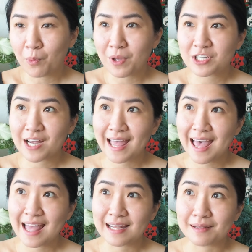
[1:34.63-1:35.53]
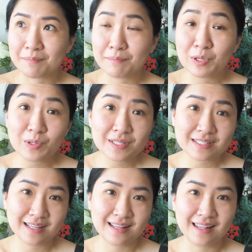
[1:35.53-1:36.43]
which I had in Muse
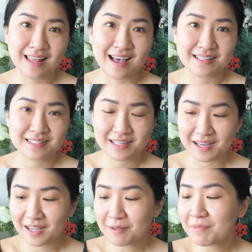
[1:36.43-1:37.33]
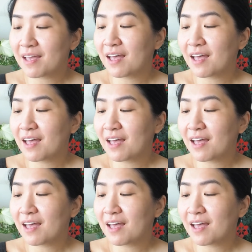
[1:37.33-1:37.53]
the last time.